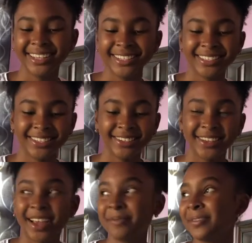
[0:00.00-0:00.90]
So
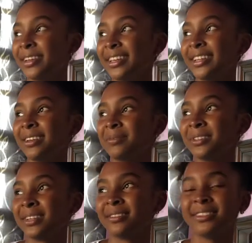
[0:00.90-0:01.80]
I'm weighing them. I'm
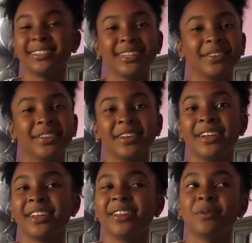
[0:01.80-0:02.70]
just like, oh, it's not gonna hurt.